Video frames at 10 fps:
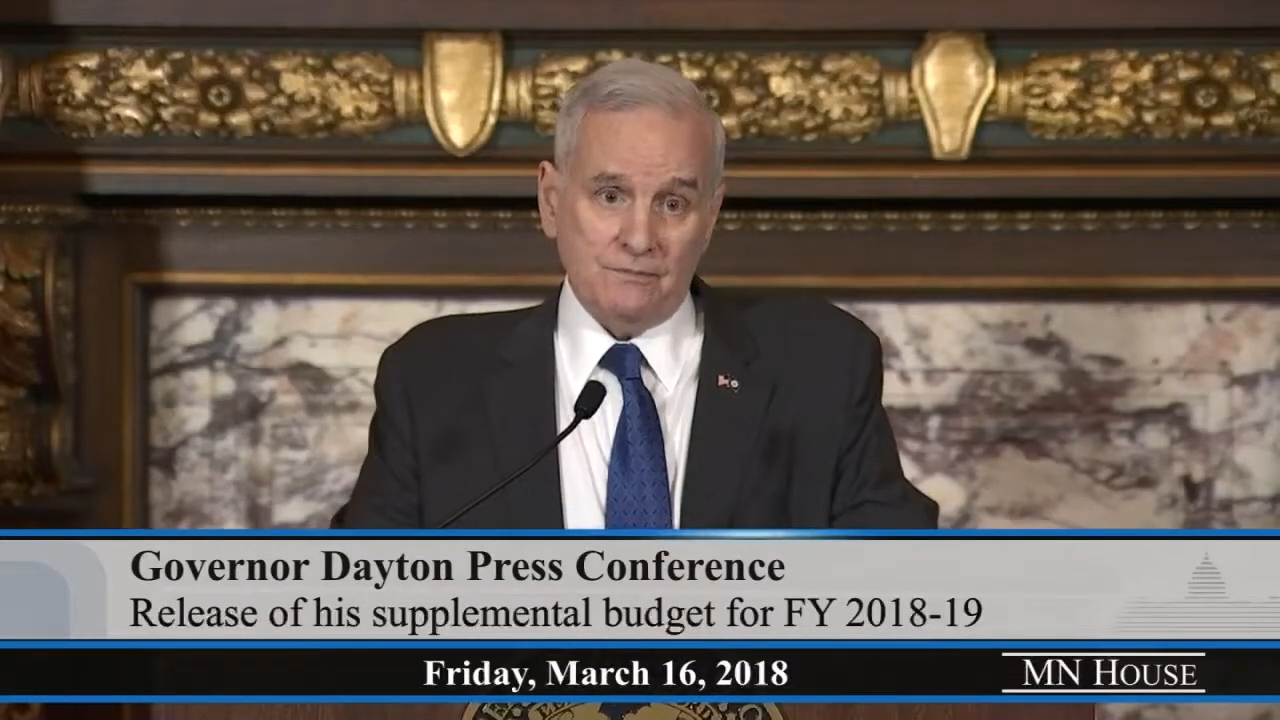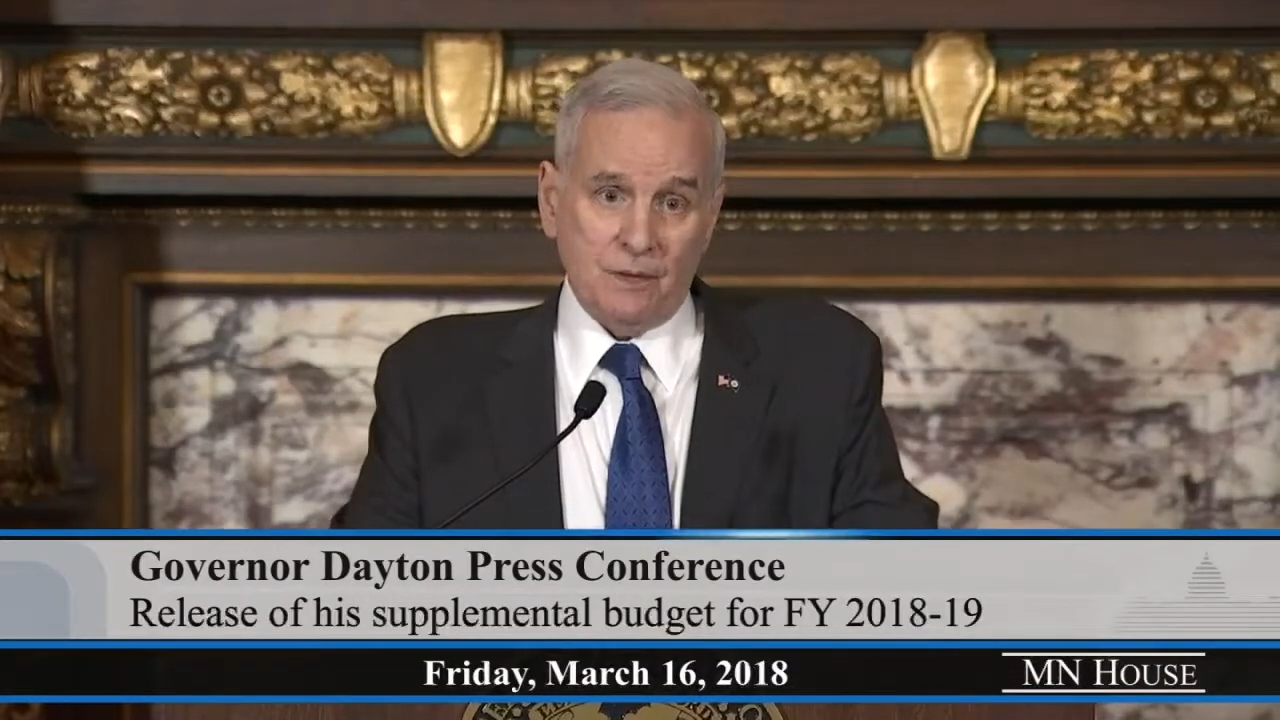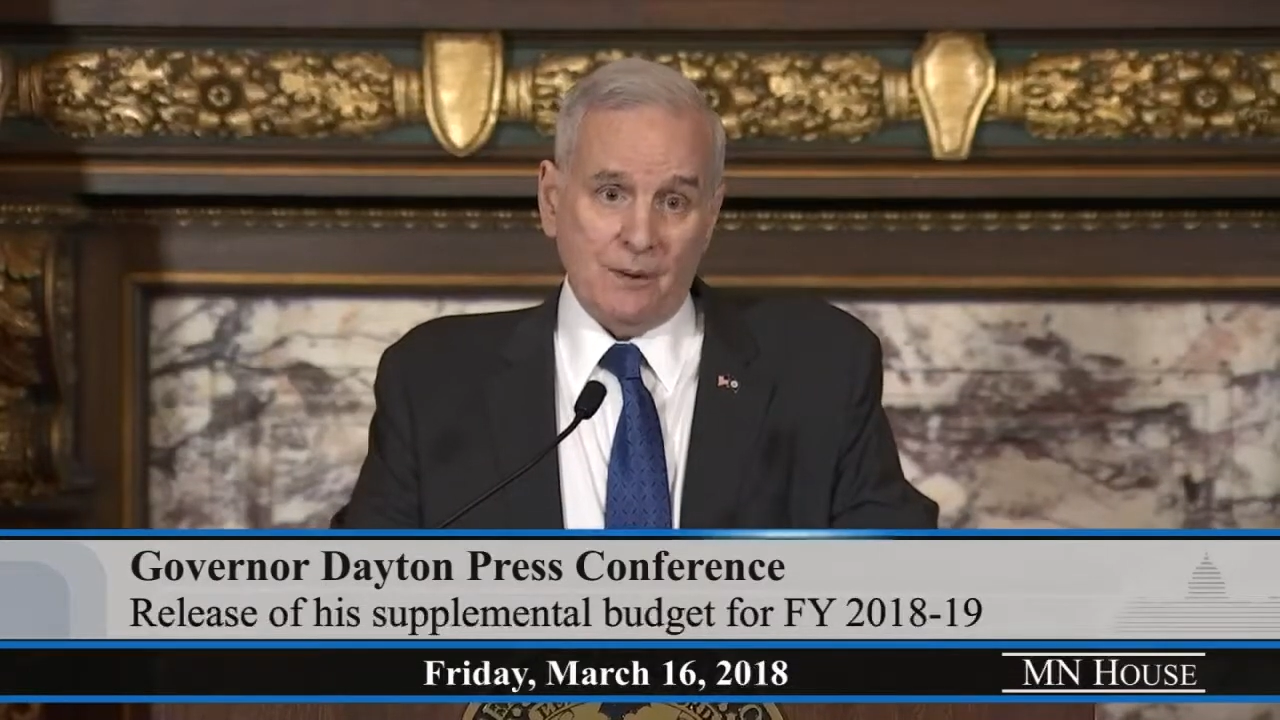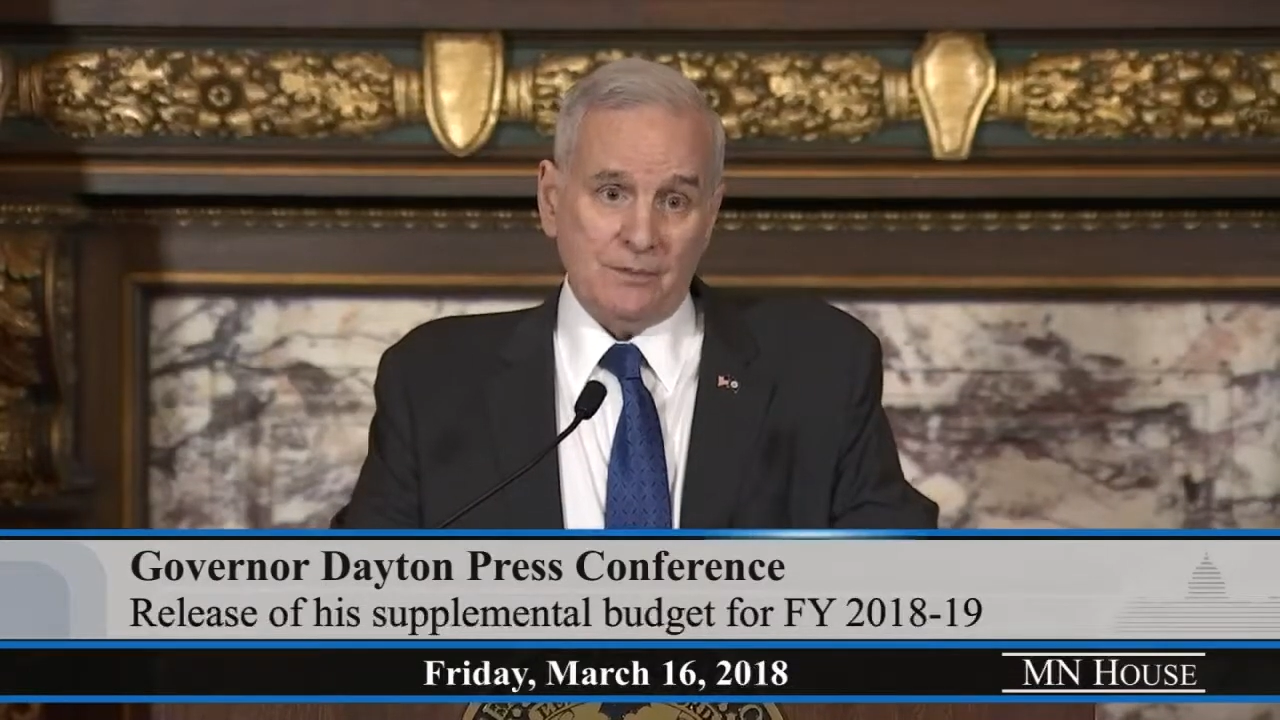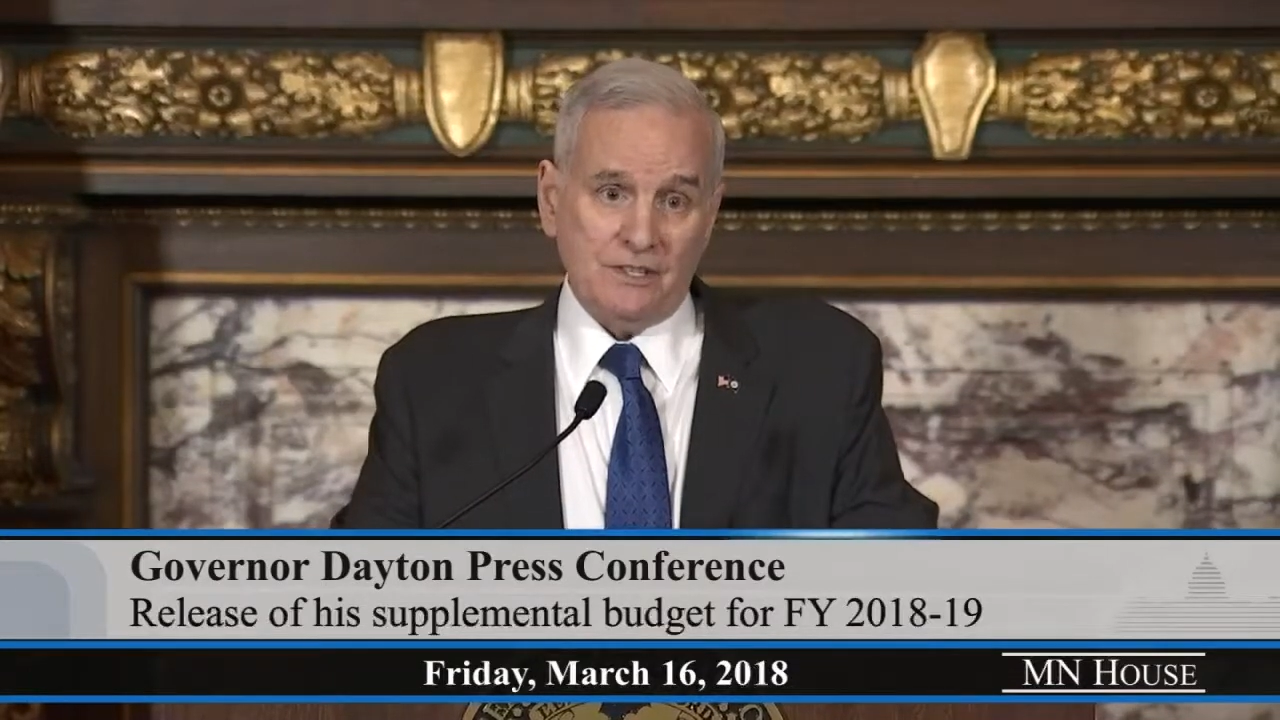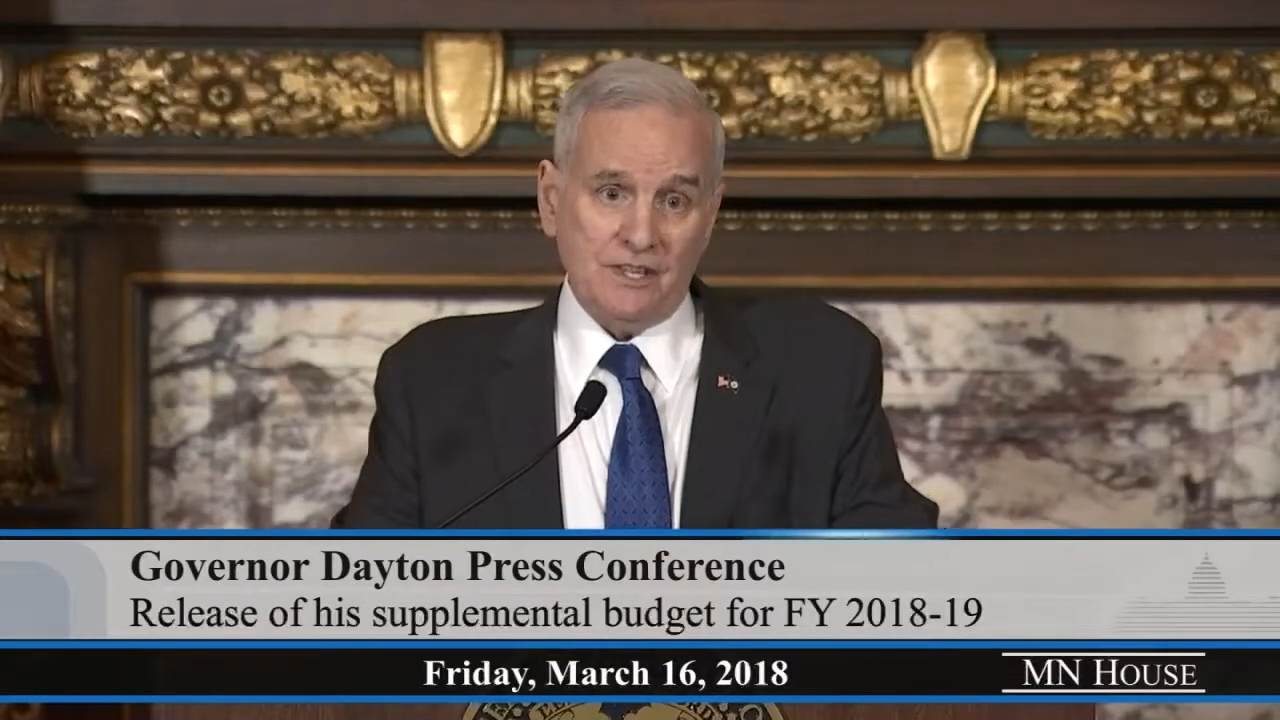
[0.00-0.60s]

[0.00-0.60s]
property